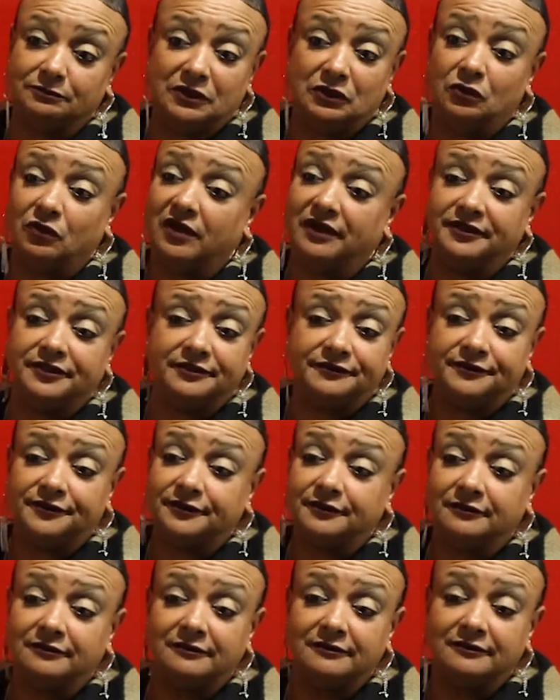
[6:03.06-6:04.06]
be
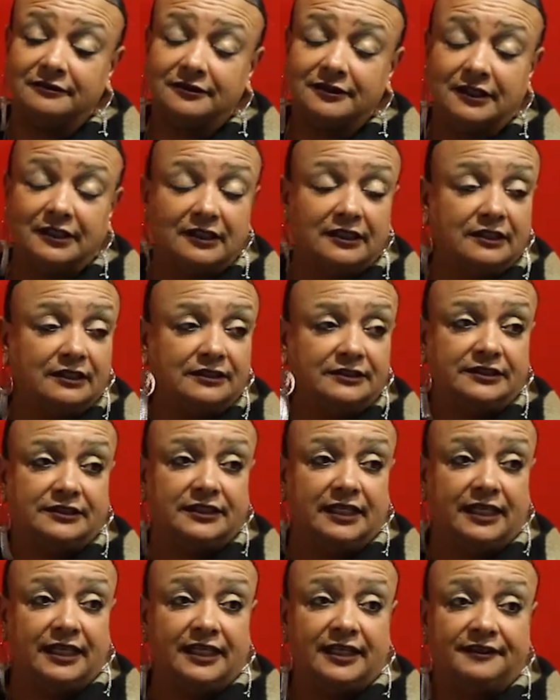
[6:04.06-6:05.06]
wonderful. To
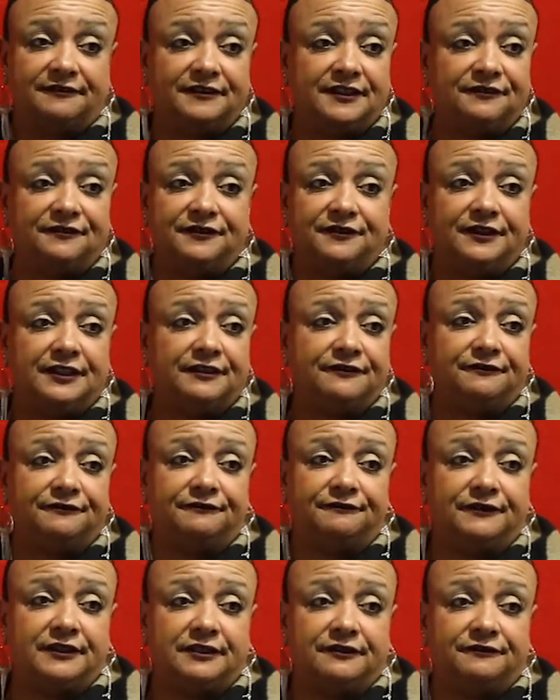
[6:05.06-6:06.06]
have,
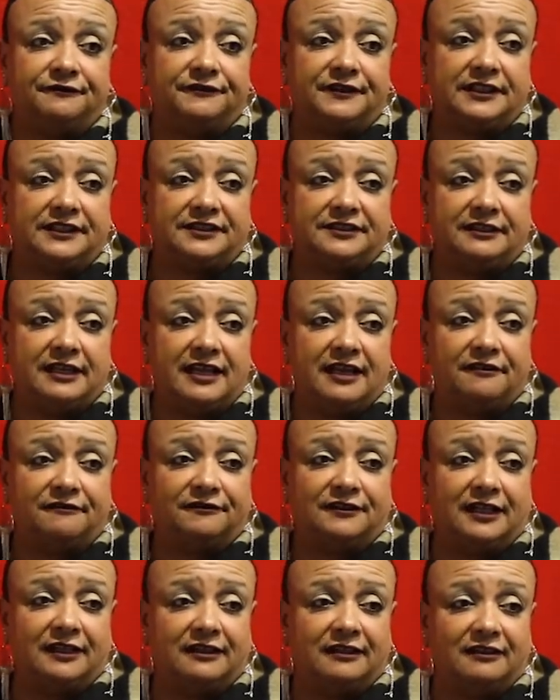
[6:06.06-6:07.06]
if they have
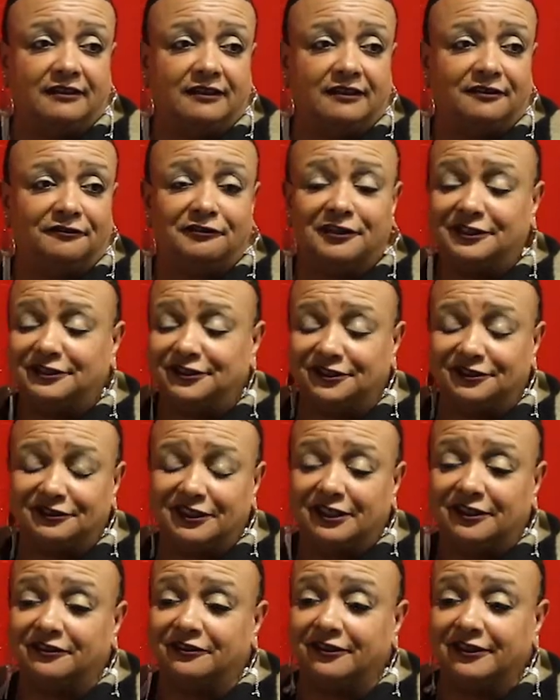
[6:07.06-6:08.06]
like a
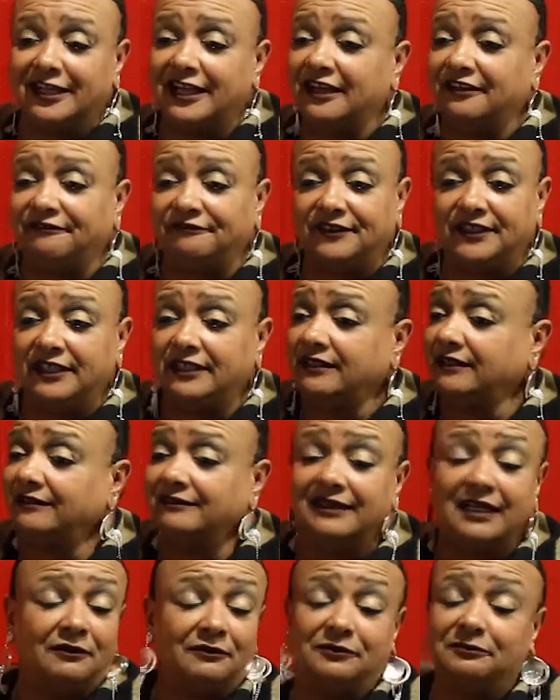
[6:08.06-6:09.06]
restaurant or a cafe,
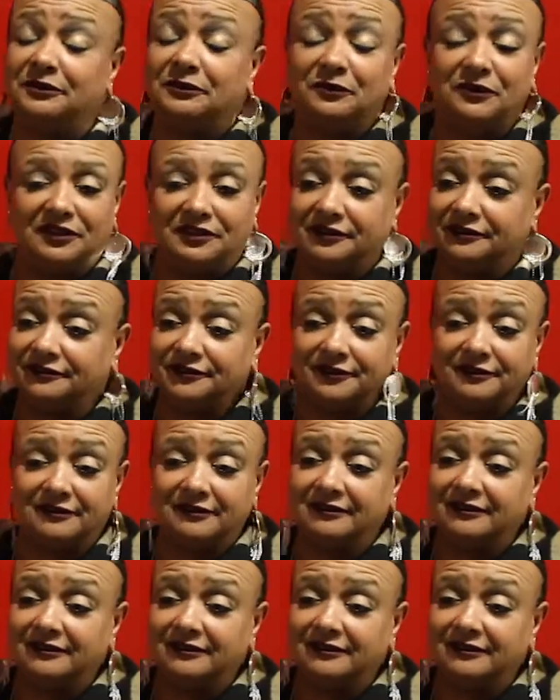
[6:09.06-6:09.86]
that would be wonderful.